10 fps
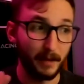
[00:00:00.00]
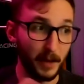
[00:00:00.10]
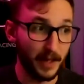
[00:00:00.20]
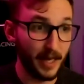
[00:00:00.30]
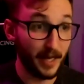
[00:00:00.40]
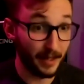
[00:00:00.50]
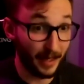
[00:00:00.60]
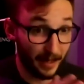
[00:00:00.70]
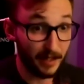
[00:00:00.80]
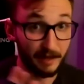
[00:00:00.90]
with that,
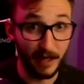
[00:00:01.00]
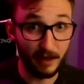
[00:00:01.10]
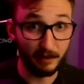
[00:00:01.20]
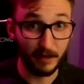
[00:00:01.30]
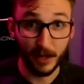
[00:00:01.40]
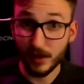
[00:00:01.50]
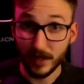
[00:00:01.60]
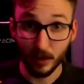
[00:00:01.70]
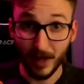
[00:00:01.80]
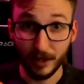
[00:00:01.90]
like this video that you guys
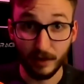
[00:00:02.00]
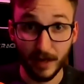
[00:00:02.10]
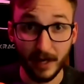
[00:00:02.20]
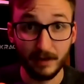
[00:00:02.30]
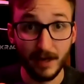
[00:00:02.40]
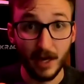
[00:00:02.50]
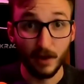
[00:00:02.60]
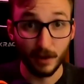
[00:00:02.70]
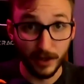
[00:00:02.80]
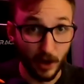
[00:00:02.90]
are watching right now
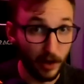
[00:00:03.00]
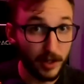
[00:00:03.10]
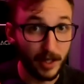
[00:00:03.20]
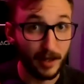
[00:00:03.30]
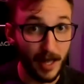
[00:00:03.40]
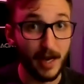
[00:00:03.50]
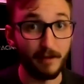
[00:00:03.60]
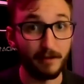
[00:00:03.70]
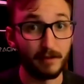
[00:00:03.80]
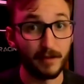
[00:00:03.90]
was all done
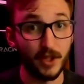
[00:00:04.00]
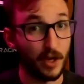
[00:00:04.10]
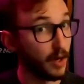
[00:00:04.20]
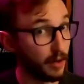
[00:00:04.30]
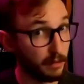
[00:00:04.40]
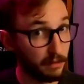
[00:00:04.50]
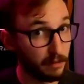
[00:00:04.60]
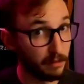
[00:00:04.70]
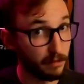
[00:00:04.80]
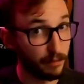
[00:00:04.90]
live. So
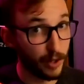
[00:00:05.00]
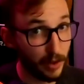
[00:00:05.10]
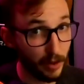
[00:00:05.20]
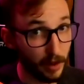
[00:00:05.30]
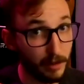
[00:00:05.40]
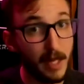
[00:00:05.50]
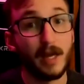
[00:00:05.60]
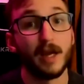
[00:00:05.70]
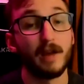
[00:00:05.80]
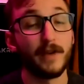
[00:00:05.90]
pretty cool.
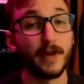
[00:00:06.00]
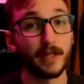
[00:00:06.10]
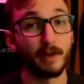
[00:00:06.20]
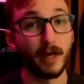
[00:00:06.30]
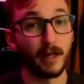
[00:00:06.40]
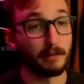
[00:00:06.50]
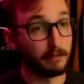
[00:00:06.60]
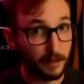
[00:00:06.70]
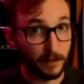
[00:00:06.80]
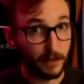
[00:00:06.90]
If you guys want to
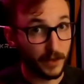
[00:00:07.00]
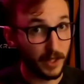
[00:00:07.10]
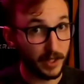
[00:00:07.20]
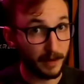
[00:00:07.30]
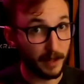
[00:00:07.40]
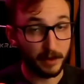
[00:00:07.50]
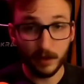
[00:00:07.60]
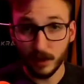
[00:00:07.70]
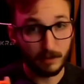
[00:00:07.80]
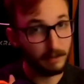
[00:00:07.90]
see some of those,
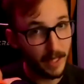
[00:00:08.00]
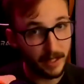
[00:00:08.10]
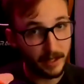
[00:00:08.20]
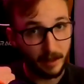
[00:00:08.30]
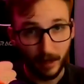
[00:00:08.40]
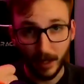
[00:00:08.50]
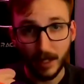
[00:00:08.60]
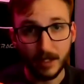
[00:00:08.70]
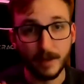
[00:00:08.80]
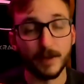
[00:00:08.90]
like I said, hit
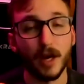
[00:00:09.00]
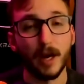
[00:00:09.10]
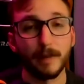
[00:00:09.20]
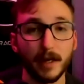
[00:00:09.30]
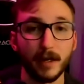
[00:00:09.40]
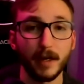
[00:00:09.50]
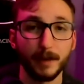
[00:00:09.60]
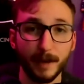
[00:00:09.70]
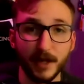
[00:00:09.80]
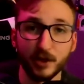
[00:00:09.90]
that subscribe button. It'd
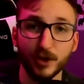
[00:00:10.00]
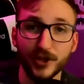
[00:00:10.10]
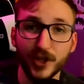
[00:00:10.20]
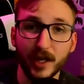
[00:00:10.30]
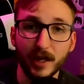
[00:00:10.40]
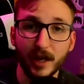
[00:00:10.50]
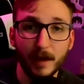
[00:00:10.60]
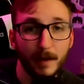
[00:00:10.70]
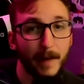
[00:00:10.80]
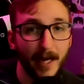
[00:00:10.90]
be much appreciated.
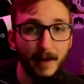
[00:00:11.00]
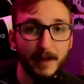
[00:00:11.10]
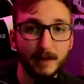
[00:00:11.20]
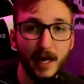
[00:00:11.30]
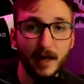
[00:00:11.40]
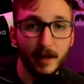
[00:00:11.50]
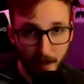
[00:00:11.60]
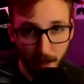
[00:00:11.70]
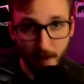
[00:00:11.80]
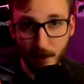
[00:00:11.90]
My name is Ben.
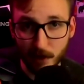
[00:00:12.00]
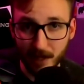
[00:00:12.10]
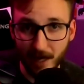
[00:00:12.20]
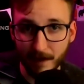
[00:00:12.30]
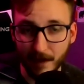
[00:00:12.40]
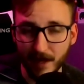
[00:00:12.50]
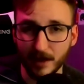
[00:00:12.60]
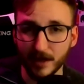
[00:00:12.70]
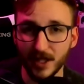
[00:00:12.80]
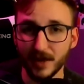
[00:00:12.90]
Thank you for your time, and
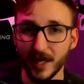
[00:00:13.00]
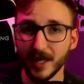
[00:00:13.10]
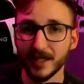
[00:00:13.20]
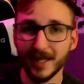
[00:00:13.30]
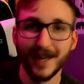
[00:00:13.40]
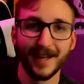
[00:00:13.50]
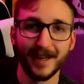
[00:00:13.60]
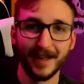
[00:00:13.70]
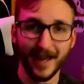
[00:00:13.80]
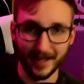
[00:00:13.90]
I'll see you guys
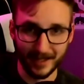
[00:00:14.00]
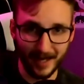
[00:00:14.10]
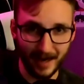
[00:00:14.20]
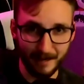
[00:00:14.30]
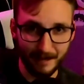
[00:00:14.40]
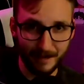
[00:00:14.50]
next time.